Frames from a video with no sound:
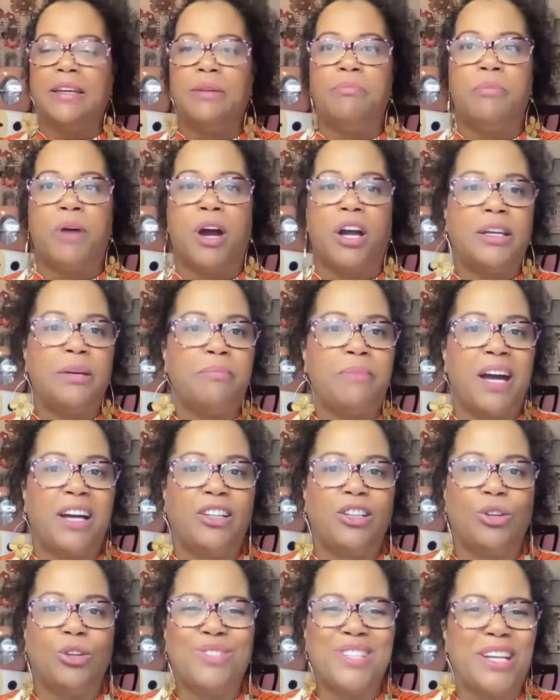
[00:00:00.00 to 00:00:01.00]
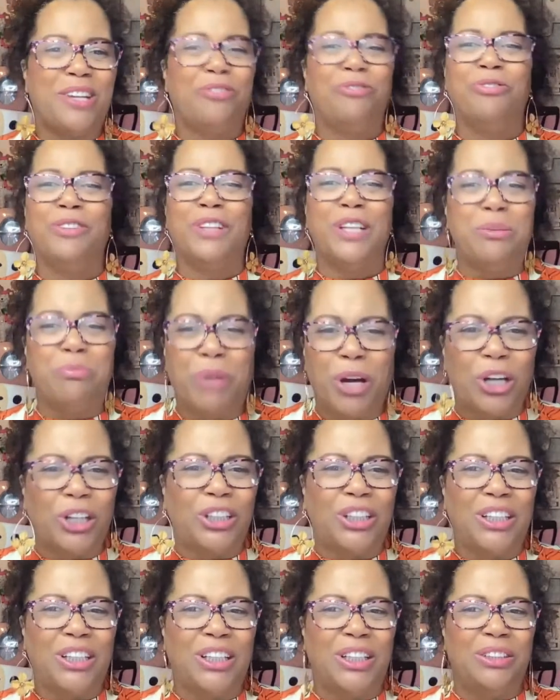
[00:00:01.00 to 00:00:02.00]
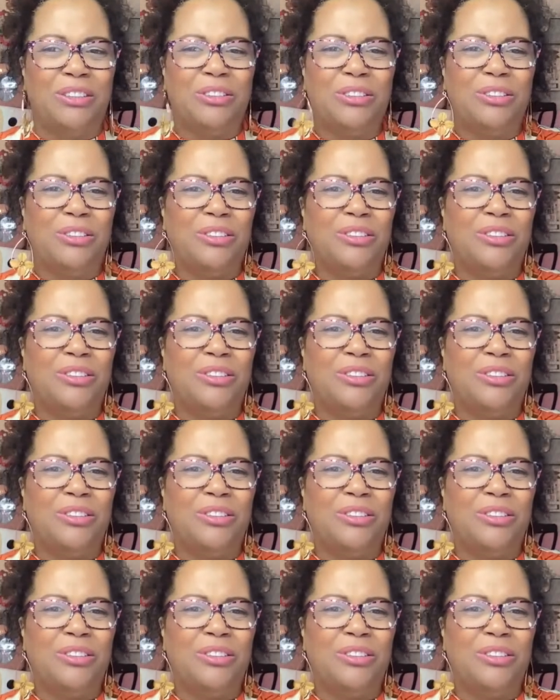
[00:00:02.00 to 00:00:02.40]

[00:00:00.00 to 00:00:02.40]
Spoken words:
I can market my clothes at a flea market.